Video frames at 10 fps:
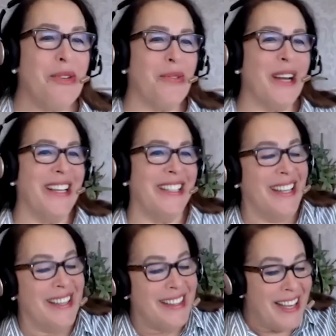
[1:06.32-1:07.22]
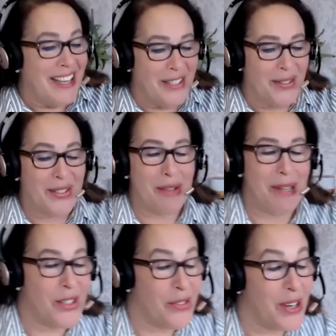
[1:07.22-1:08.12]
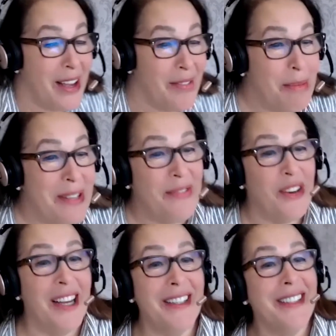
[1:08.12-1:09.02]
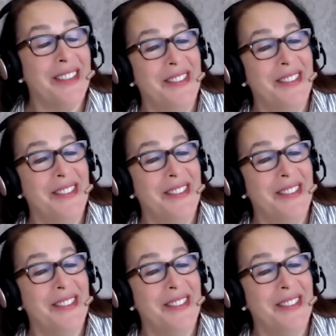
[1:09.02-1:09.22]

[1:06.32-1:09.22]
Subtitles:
great, and thank you so much for having me, Frank.